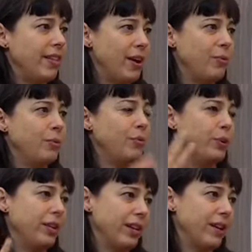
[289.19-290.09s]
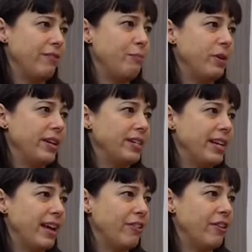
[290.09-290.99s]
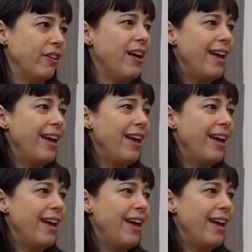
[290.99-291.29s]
that would really kind of bring it together.